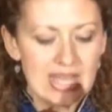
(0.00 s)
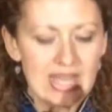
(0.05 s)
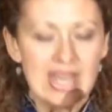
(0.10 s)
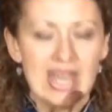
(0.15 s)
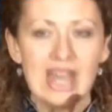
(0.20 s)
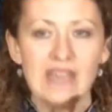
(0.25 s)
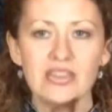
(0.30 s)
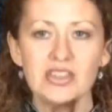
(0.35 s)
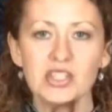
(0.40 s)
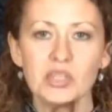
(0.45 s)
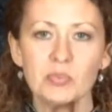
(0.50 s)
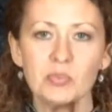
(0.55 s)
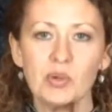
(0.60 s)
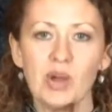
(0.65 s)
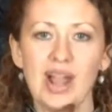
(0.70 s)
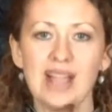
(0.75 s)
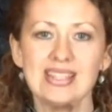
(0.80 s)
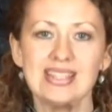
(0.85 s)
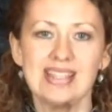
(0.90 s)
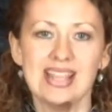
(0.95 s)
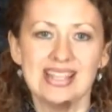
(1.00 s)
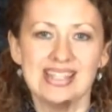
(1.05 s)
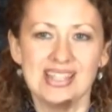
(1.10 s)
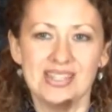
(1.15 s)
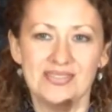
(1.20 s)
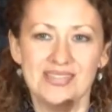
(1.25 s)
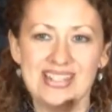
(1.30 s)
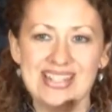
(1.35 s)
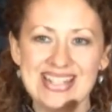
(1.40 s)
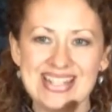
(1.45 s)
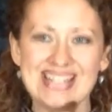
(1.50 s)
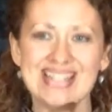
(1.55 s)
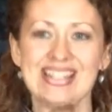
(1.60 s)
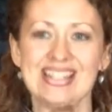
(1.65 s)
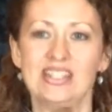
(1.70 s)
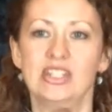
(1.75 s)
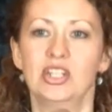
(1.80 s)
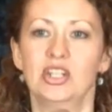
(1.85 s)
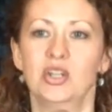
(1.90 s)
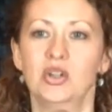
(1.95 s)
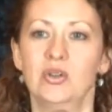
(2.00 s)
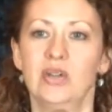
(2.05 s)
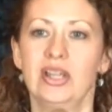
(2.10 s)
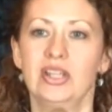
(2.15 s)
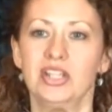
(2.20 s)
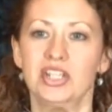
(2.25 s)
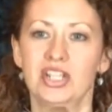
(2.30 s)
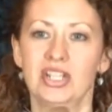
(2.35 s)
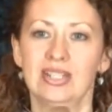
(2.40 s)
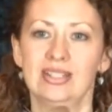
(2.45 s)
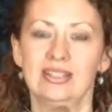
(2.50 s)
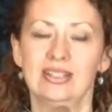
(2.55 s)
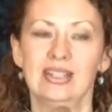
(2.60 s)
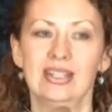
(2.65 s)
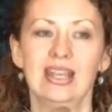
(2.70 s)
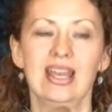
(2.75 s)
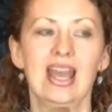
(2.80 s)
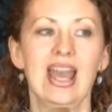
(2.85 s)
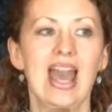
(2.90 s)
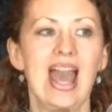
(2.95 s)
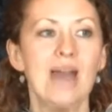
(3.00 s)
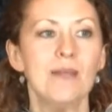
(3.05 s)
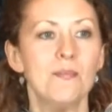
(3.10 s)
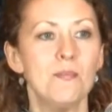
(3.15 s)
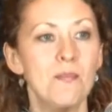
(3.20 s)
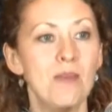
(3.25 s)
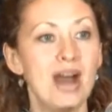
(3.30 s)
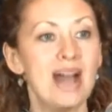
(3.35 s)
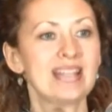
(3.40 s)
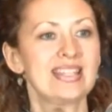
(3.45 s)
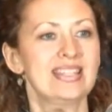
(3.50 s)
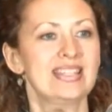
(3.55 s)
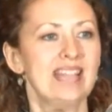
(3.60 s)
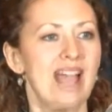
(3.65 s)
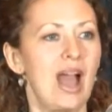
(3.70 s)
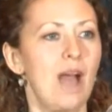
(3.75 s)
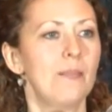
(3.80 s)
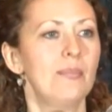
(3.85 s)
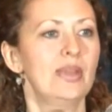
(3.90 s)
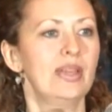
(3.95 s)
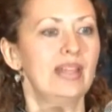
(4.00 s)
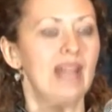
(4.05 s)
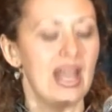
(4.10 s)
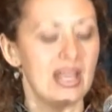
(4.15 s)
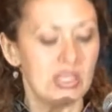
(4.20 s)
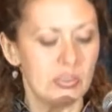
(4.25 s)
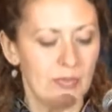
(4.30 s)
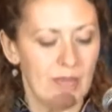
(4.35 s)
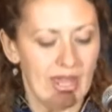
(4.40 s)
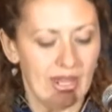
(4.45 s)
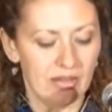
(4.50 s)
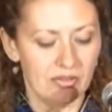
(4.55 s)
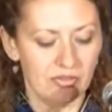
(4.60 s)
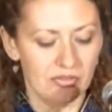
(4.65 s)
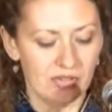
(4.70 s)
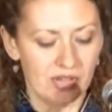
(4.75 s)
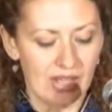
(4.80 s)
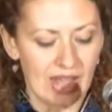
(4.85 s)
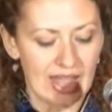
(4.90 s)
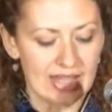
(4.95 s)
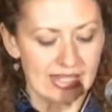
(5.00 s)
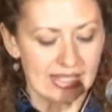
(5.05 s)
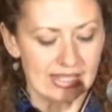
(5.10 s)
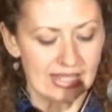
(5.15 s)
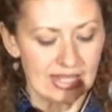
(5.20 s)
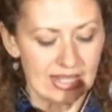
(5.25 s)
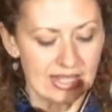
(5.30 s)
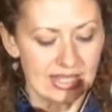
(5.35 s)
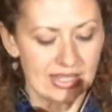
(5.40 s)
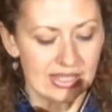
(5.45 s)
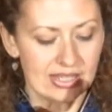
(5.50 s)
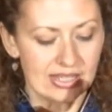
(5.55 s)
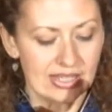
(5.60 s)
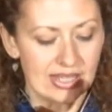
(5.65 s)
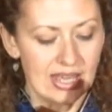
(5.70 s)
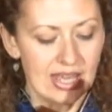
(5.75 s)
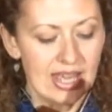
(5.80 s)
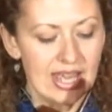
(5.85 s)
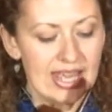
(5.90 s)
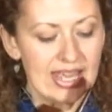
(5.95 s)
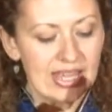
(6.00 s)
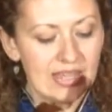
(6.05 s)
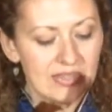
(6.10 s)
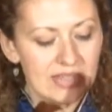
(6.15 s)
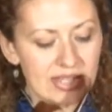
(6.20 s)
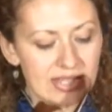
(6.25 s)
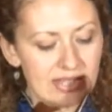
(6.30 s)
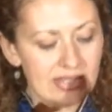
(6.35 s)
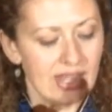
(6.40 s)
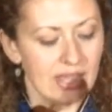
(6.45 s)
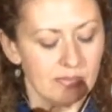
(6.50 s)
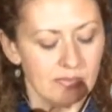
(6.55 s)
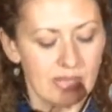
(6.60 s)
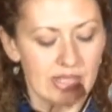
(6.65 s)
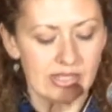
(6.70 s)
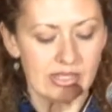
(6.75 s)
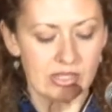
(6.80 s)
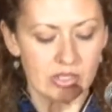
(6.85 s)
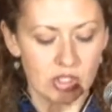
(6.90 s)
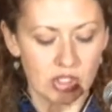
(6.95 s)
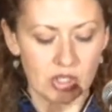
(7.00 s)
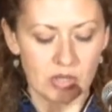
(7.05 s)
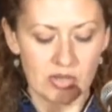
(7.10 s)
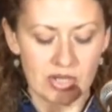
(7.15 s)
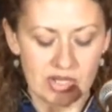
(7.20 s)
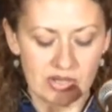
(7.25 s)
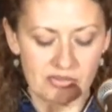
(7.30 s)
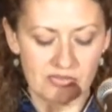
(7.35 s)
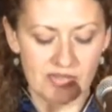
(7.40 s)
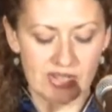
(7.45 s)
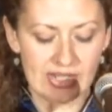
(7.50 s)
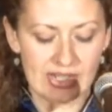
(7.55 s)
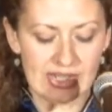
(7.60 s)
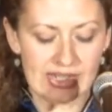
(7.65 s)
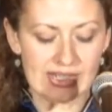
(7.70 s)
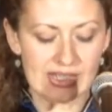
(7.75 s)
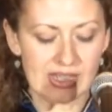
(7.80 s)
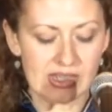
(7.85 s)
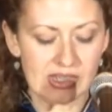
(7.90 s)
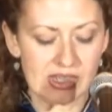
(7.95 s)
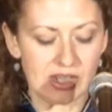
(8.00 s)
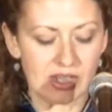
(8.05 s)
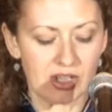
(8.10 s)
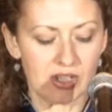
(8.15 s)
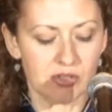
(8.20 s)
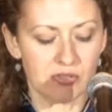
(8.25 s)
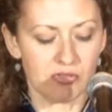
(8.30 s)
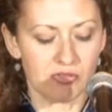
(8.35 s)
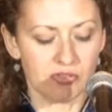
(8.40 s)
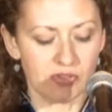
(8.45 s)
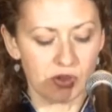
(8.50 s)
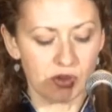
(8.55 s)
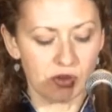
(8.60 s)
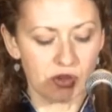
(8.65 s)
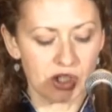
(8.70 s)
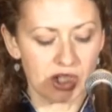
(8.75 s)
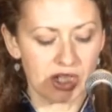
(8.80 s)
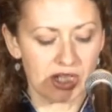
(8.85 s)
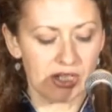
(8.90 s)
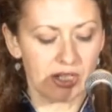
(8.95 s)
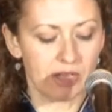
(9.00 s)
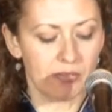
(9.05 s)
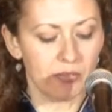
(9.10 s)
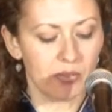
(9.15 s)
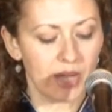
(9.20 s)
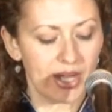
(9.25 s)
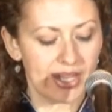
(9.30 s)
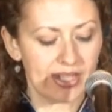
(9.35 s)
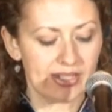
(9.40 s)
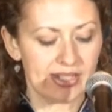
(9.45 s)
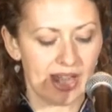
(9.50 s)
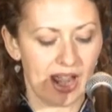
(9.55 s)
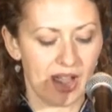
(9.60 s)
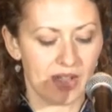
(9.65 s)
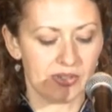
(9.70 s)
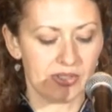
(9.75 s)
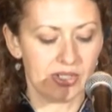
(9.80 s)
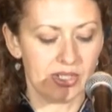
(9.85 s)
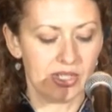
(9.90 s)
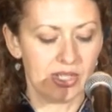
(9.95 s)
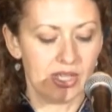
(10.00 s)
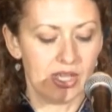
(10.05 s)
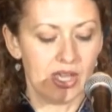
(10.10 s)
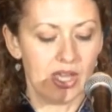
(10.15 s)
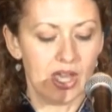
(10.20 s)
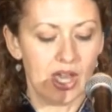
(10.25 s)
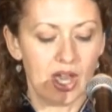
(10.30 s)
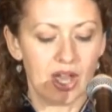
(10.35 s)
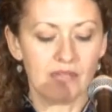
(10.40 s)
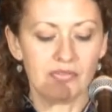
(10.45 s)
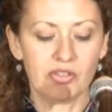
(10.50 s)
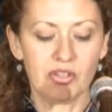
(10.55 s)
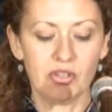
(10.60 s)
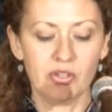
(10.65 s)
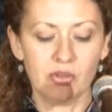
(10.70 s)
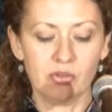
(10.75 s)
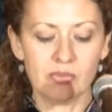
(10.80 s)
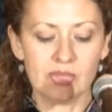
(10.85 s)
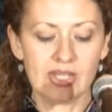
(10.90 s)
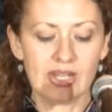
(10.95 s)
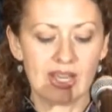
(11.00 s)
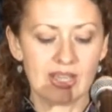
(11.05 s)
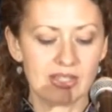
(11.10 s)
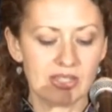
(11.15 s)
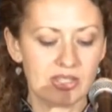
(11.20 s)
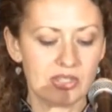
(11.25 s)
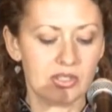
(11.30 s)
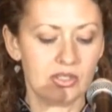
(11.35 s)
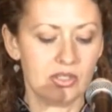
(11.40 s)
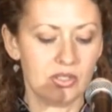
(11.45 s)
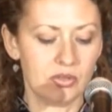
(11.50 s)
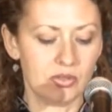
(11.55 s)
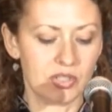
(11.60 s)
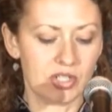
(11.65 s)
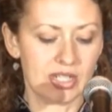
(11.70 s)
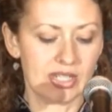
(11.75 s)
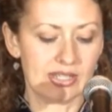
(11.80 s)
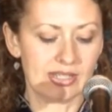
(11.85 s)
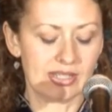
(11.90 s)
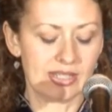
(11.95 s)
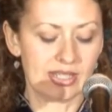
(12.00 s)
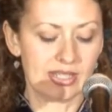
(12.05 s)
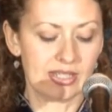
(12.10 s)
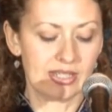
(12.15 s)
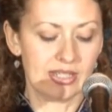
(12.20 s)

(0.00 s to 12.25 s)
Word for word: This process of disintegration must happen, as painful as it is. In the same message, Shoghi Effendi says the confusion and breakdown of human institutions